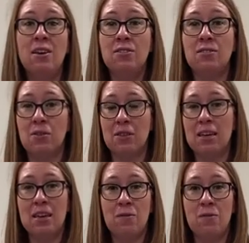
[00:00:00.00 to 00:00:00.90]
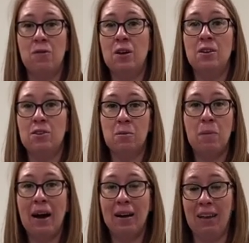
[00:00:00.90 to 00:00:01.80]
so that if your
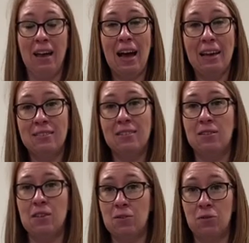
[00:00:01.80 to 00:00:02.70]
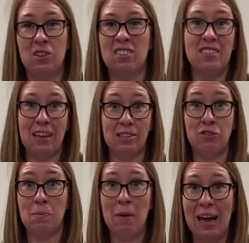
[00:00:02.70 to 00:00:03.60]
partner asks you for a
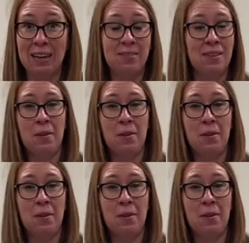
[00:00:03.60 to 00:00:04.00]
sanitary pad